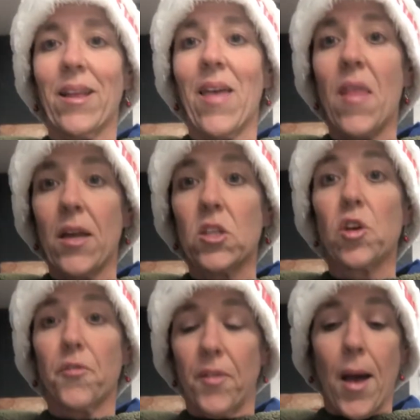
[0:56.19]
And that's
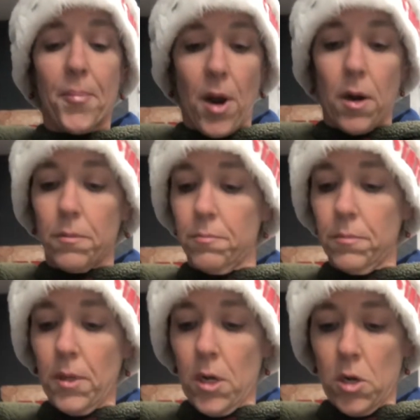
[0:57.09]
your flap card.
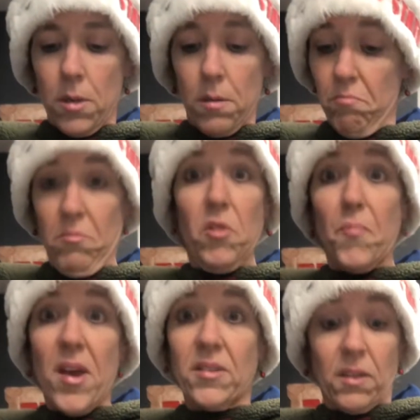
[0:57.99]
And you've
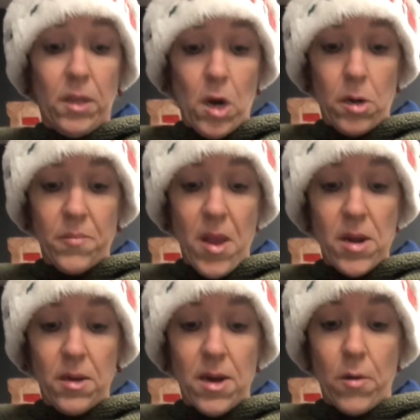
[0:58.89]
basically already made
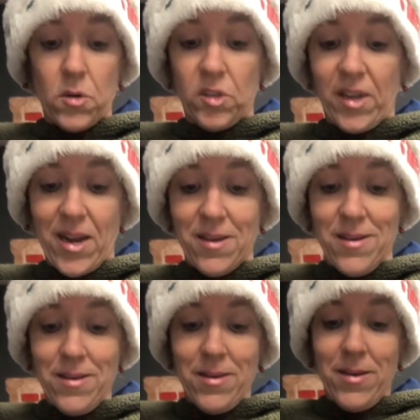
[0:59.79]
it. Now we're just going to
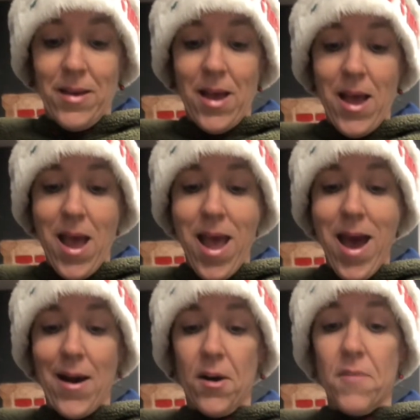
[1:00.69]

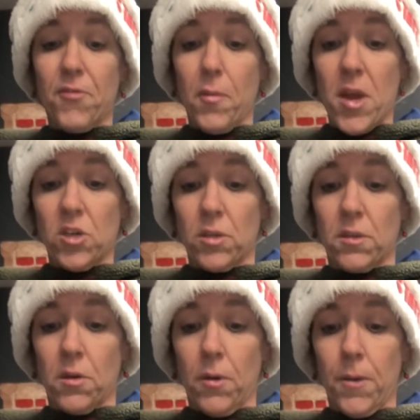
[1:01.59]
add our information
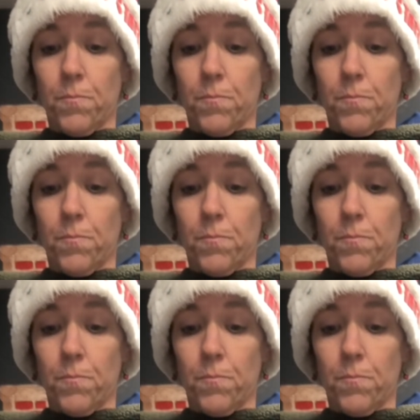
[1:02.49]
to it.